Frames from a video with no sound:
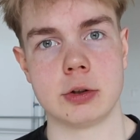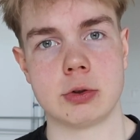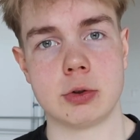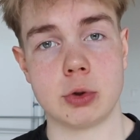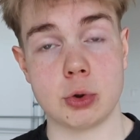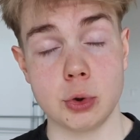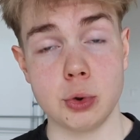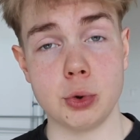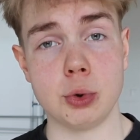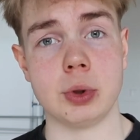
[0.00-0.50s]

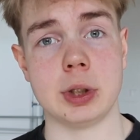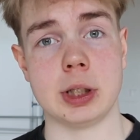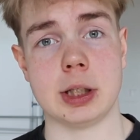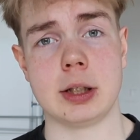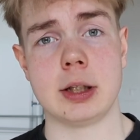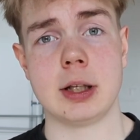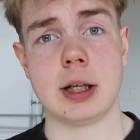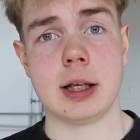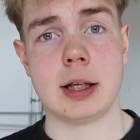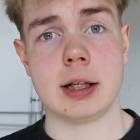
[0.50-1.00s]

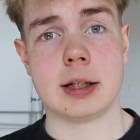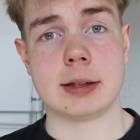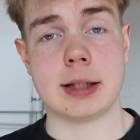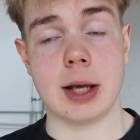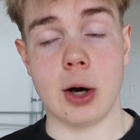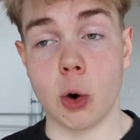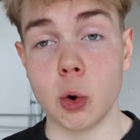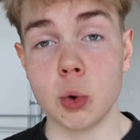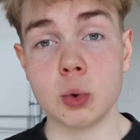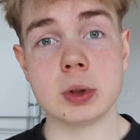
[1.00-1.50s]
truly
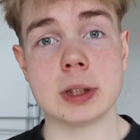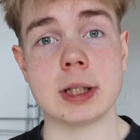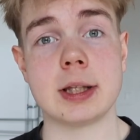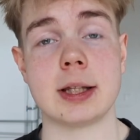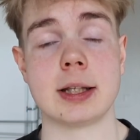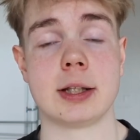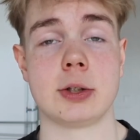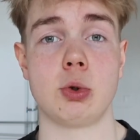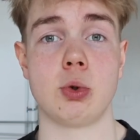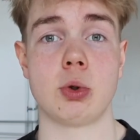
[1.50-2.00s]
the only
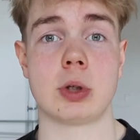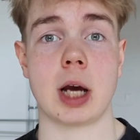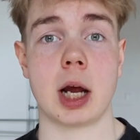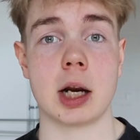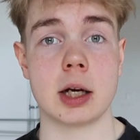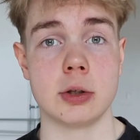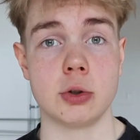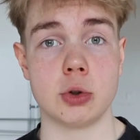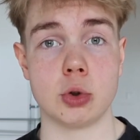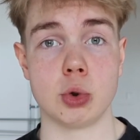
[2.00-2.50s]
thing you
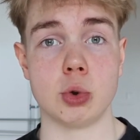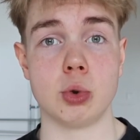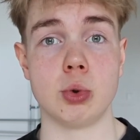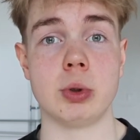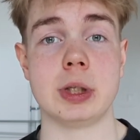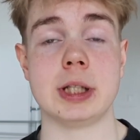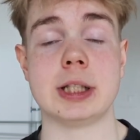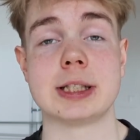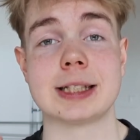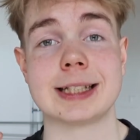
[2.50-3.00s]
can
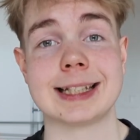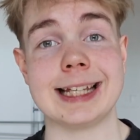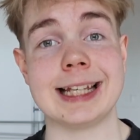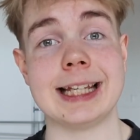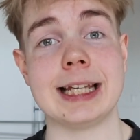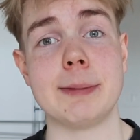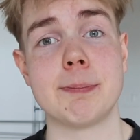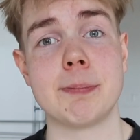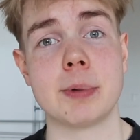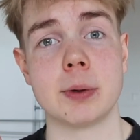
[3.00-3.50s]
do is
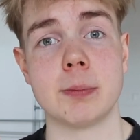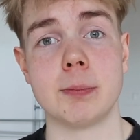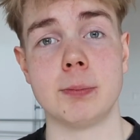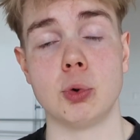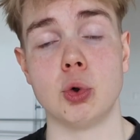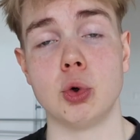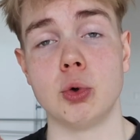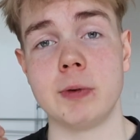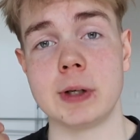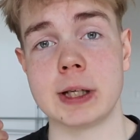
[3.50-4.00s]
keep
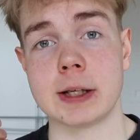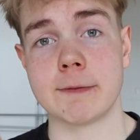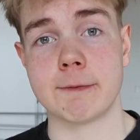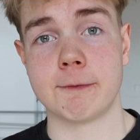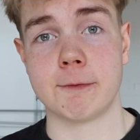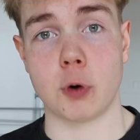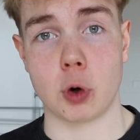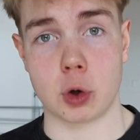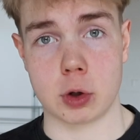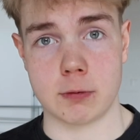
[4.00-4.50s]
moving
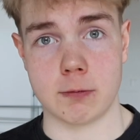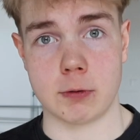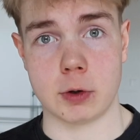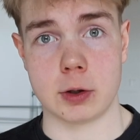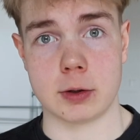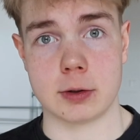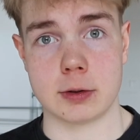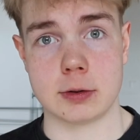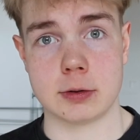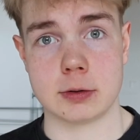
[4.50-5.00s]

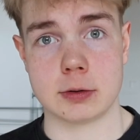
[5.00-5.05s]
forward.